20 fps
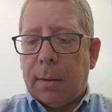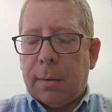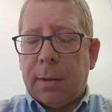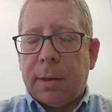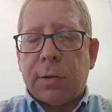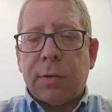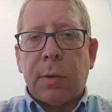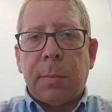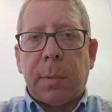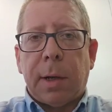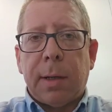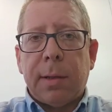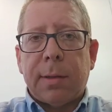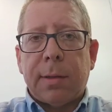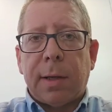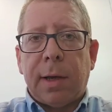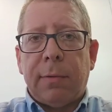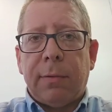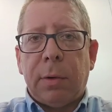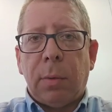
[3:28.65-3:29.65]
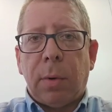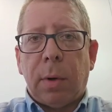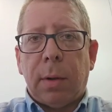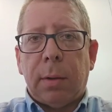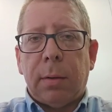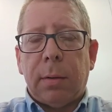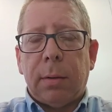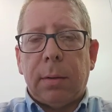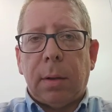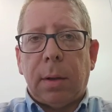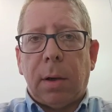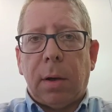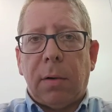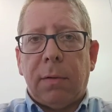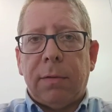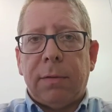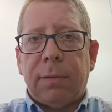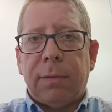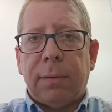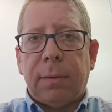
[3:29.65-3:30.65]
This reminds everyone
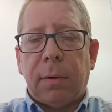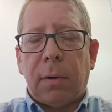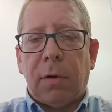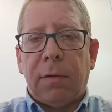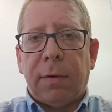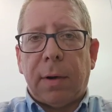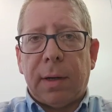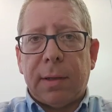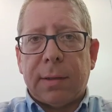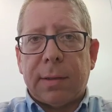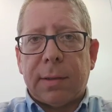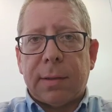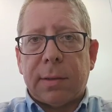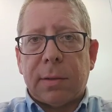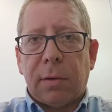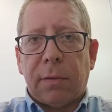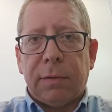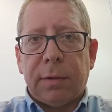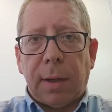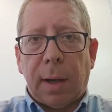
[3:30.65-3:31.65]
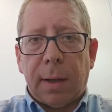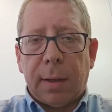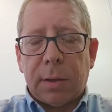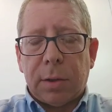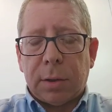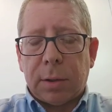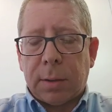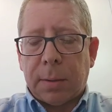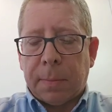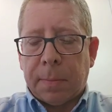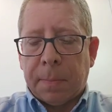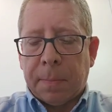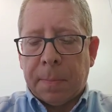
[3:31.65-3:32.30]
of ISIS, of Daesh.